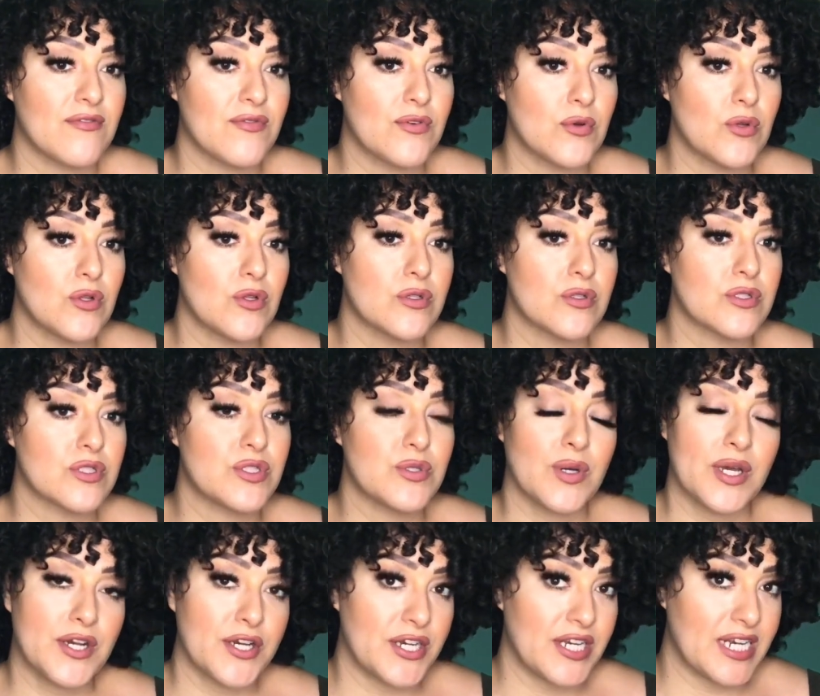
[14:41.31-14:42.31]
full
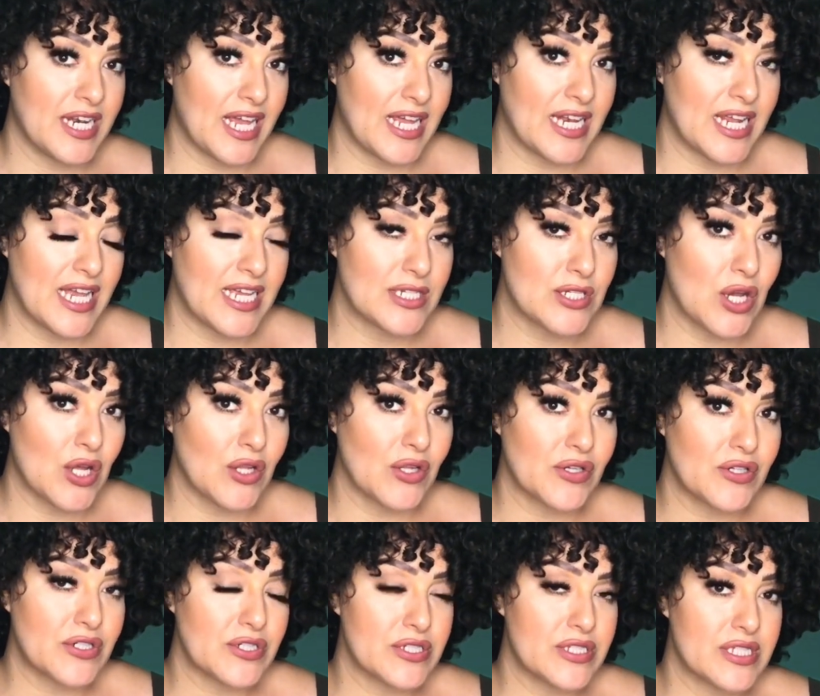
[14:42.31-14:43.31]

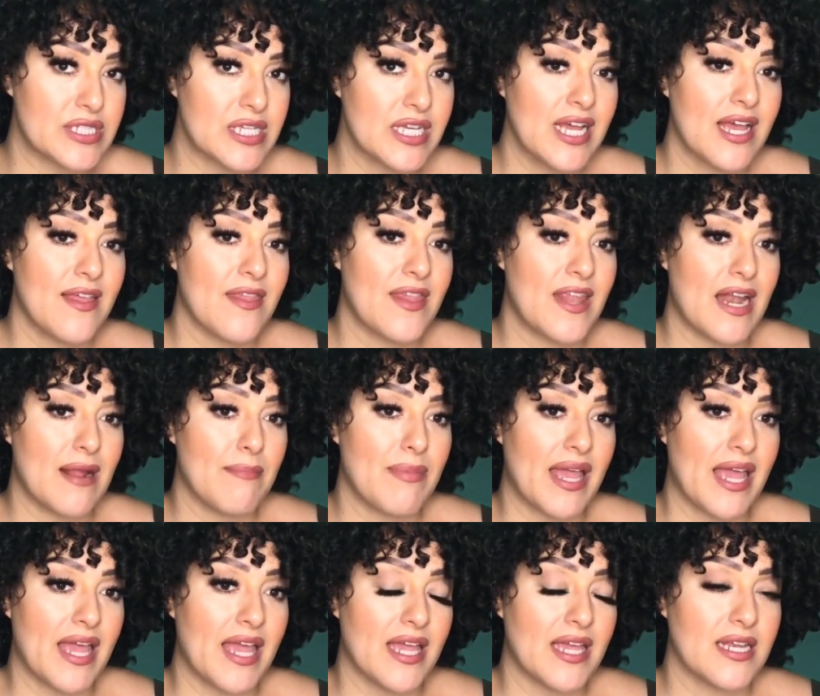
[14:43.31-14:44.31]
$288 that I
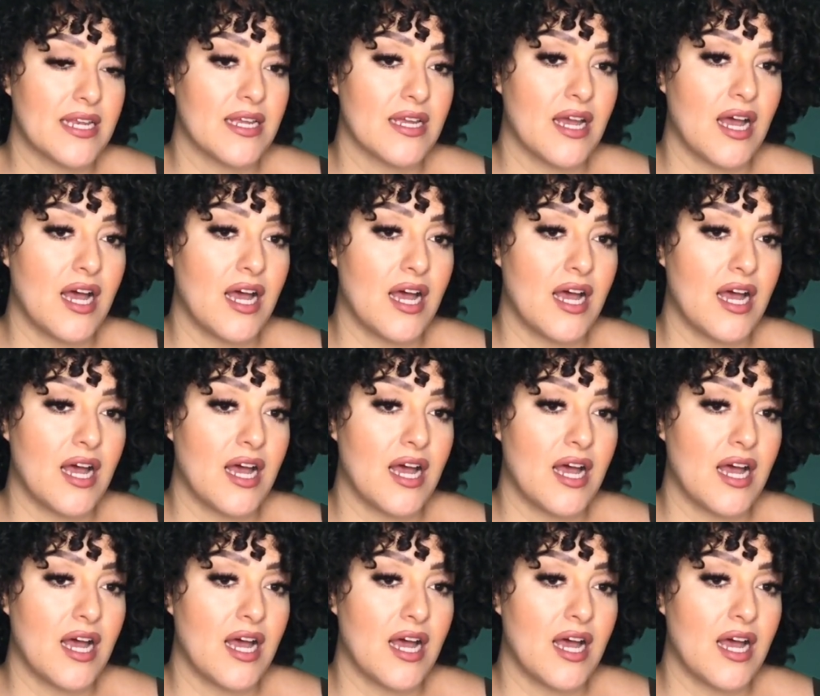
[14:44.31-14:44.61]
paid.